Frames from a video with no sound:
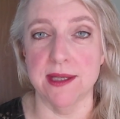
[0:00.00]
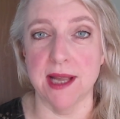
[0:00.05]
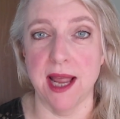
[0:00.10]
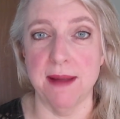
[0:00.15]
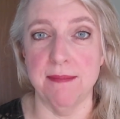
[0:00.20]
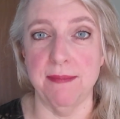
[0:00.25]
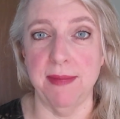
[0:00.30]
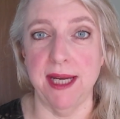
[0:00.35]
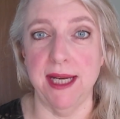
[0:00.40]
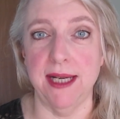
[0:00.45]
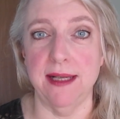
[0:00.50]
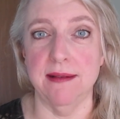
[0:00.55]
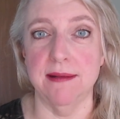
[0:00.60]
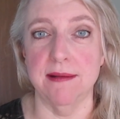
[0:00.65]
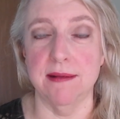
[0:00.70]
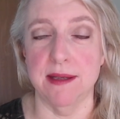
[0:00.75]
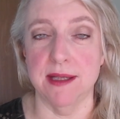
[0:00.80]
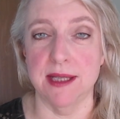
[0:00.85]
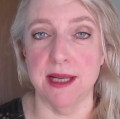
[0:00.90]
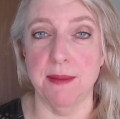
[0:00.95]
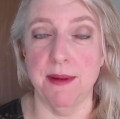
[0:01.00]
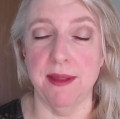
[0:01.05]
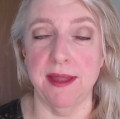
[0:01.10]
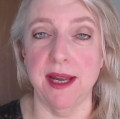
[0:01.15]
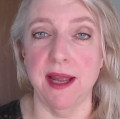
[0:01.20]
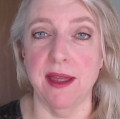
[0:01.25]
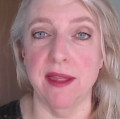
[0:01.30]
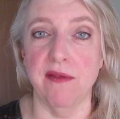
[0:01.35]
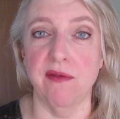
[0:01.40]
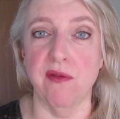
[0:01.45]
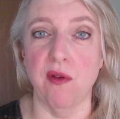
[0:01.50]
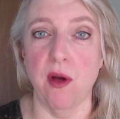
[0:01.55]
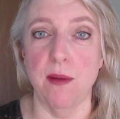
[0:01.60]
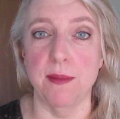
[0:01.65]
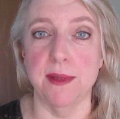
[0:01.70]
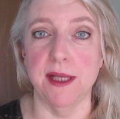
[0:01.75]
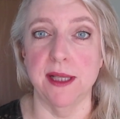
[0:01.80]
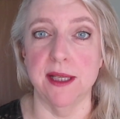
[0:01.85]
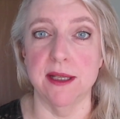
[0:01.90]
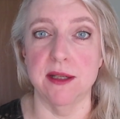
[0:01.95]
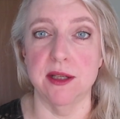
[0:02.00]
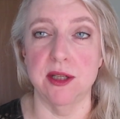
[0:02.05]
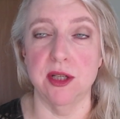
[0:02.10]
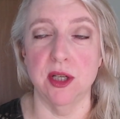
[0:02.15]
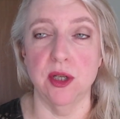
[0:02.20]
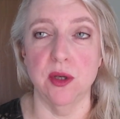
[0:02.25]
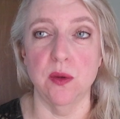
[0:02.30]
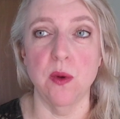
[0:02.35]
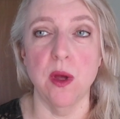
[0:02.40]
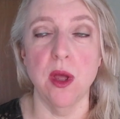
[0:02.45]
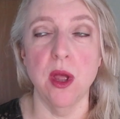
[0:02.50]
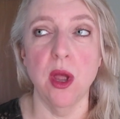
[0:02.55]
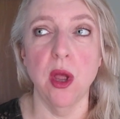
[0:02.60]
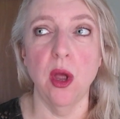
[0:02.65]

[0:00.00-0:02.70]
I mean some of the other formulas too.